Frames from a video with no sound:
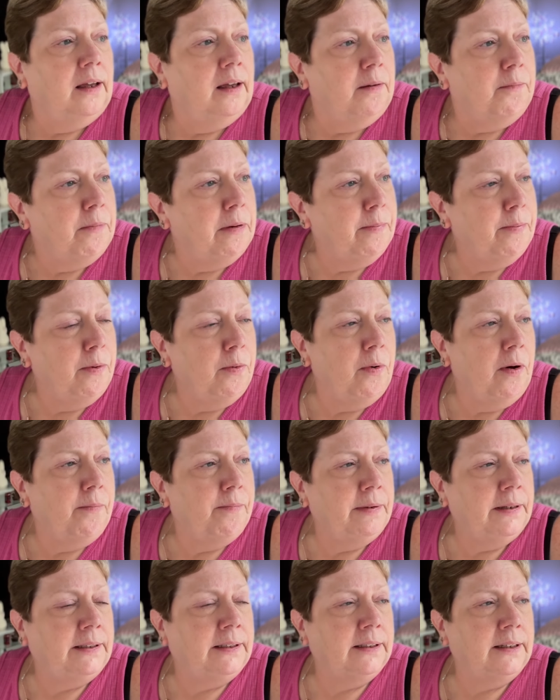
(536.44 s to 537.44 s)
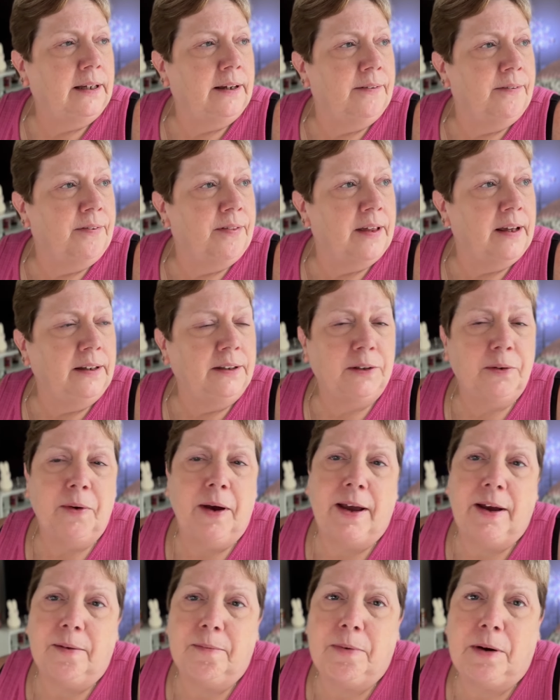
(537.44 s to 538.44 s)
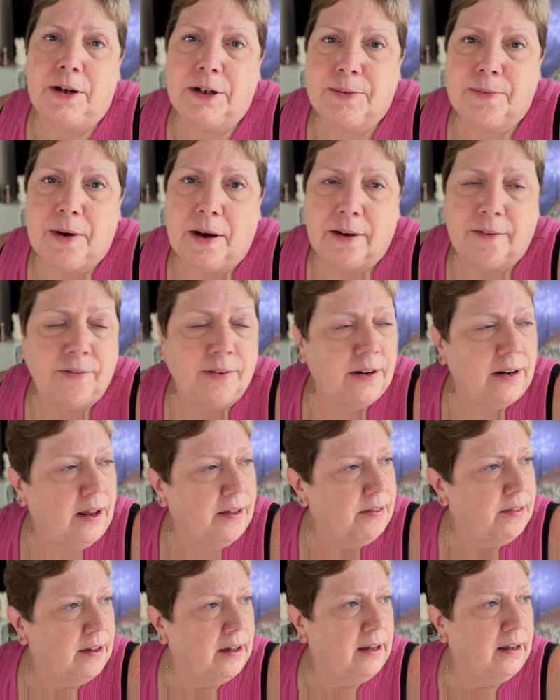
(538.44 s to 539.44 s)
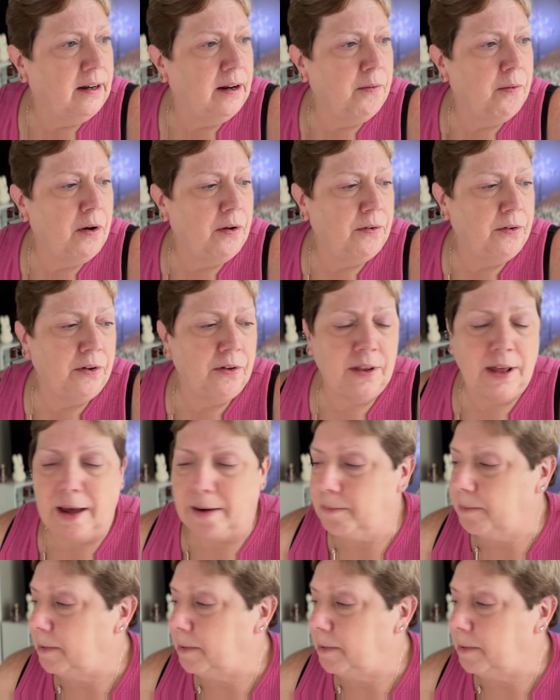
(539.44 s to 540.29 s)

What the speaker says: People want me to give things away on Poshmark for nothing, and I won't do that,